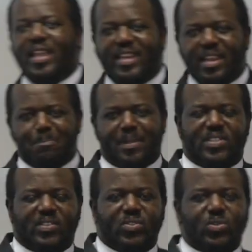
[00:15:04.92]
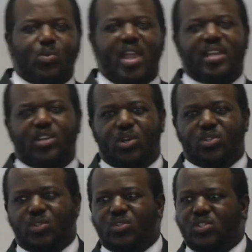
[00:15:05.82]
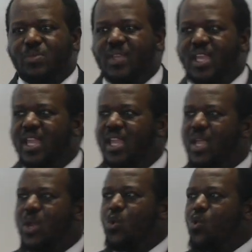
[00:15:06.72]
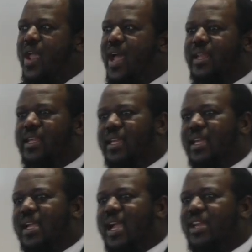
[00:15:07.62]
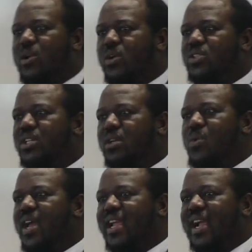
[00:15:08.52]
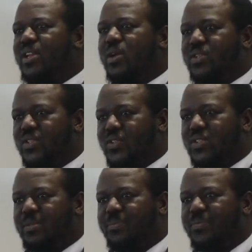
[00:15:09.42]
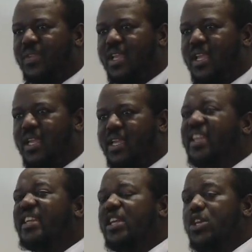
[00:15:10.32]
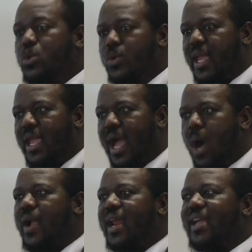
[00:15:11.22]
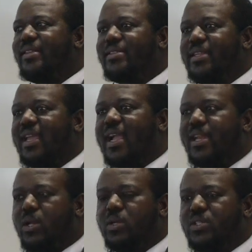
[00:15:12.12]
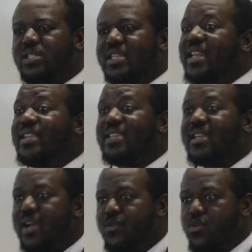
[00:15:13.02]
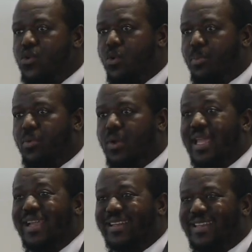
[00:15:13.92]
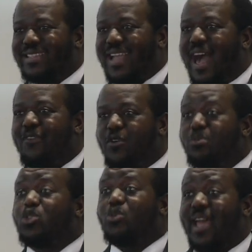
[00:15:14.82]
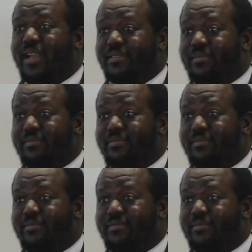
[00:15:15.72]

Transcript: hidden patterns, we are the doctors, we are the, are the cardiologists in the UK? How can I see the cardiologists in the entire Europe that are from Sudan?